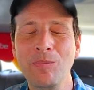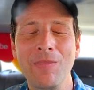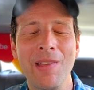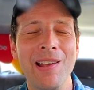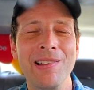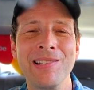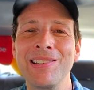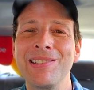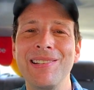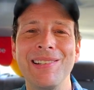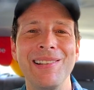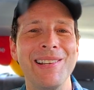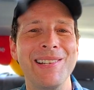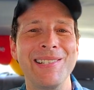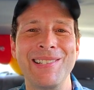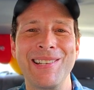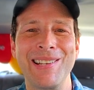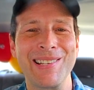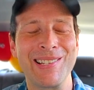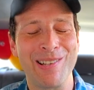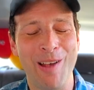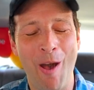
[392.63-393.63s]
That's
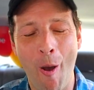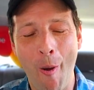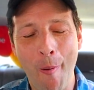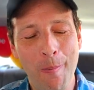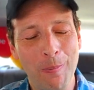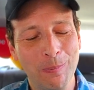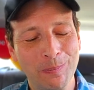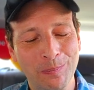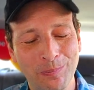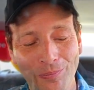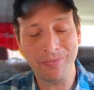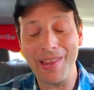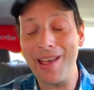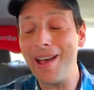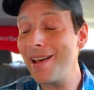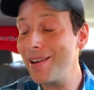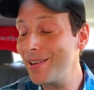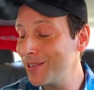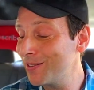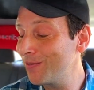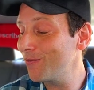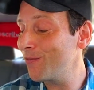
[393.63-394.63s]
delicious.
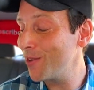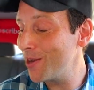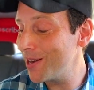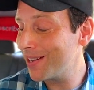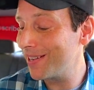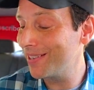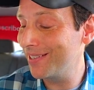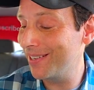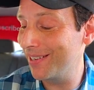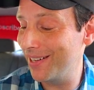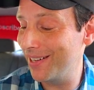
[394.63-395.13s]
That is freaking